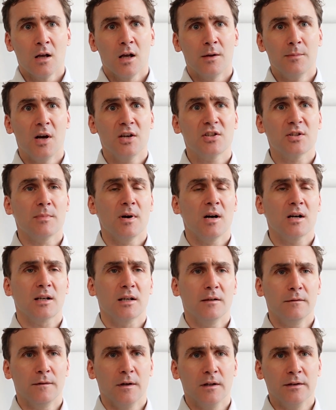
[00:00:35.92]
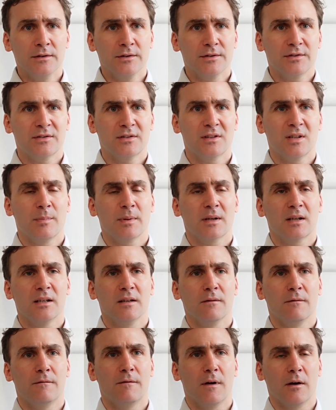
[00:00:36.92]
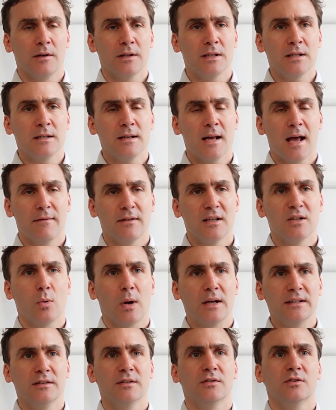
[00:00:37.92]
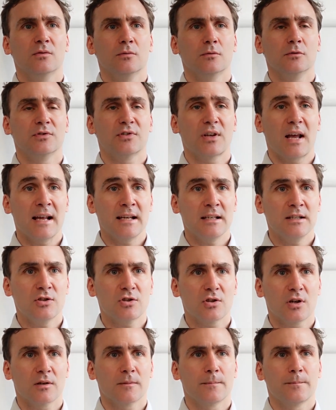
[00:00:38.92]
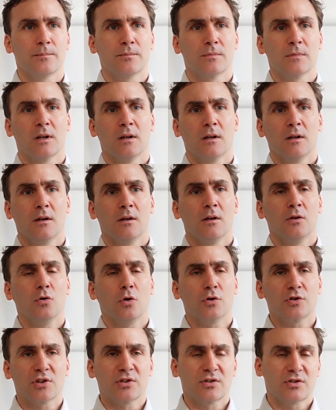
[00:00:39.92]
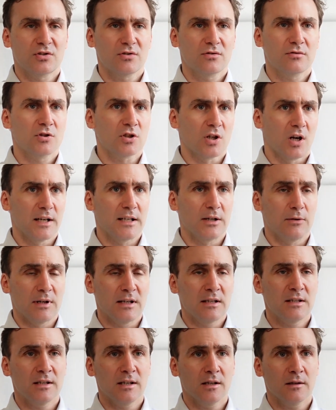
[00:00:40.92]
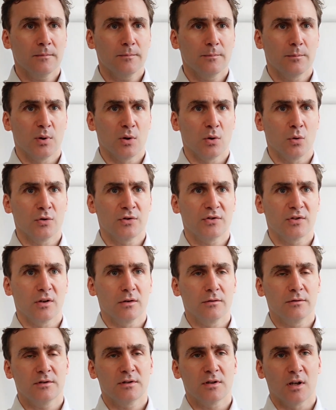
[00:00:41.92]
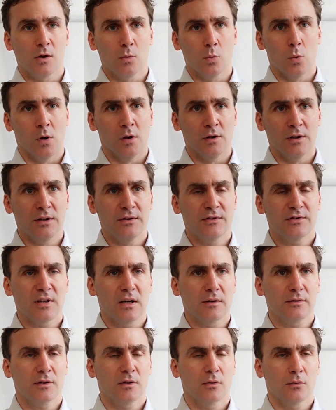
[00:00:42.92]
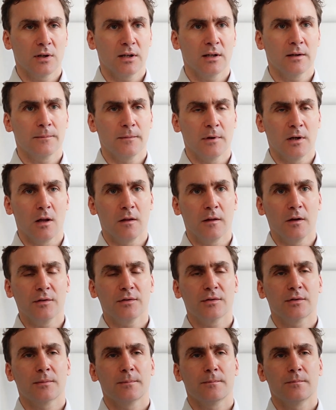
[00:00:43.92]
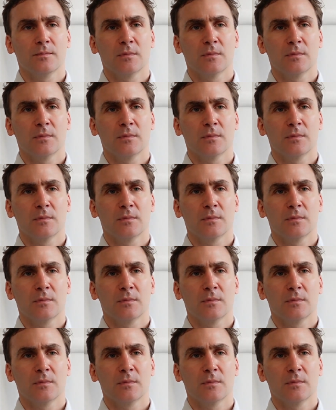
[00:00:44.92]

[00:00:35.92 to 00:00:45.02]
Emerging market funds typically are very heavily weighted towards Asia, not just China and India, but also Taiwan and South Korea and others.